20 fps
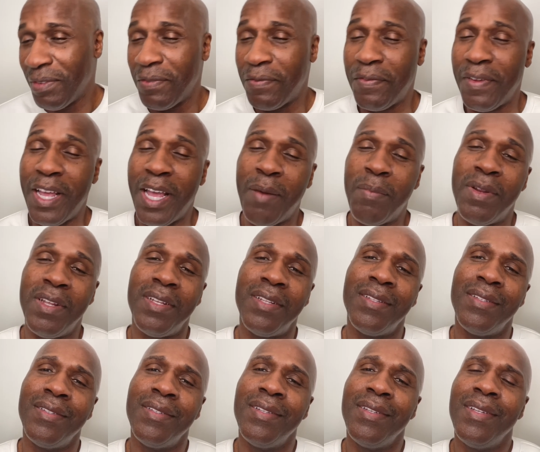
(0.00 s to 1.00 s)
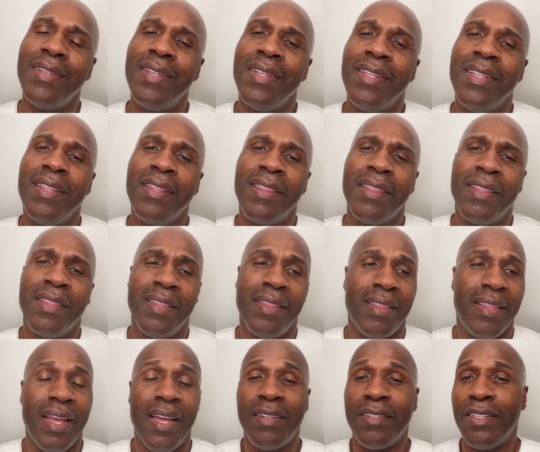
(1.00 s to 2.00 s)
Family,
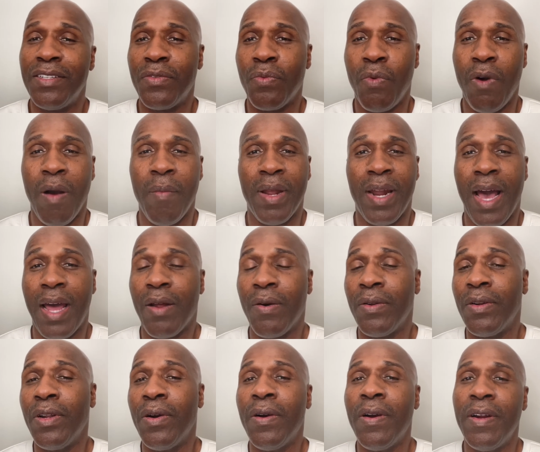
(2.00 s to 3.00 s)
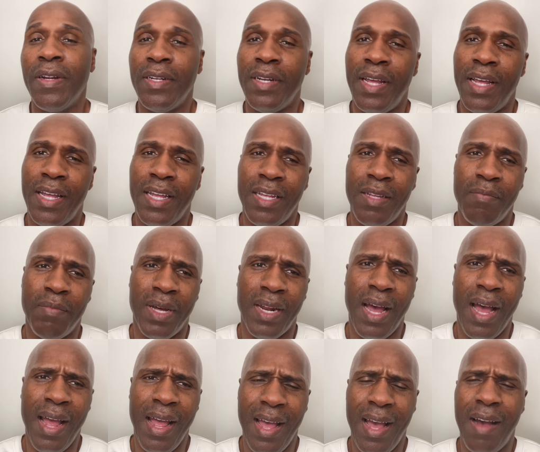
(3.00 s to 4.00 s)
there's this woman, I don't know her name, but
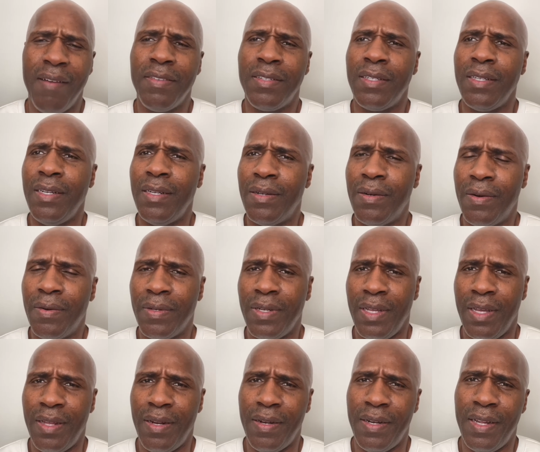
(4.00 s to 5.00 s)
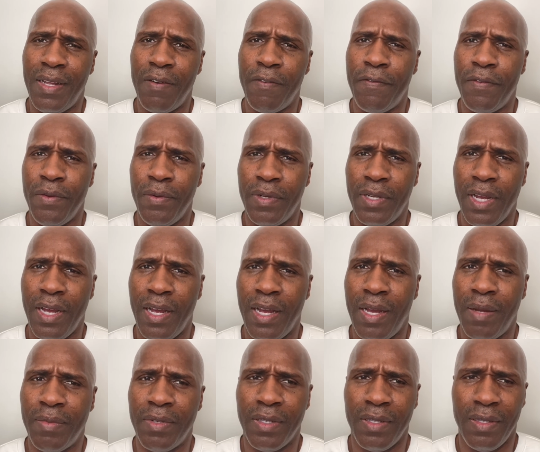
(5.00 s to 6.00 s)
I have seen on the internet a few
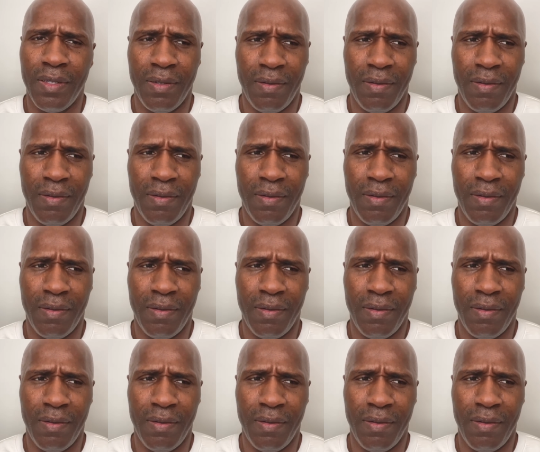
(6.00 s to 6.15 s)
times.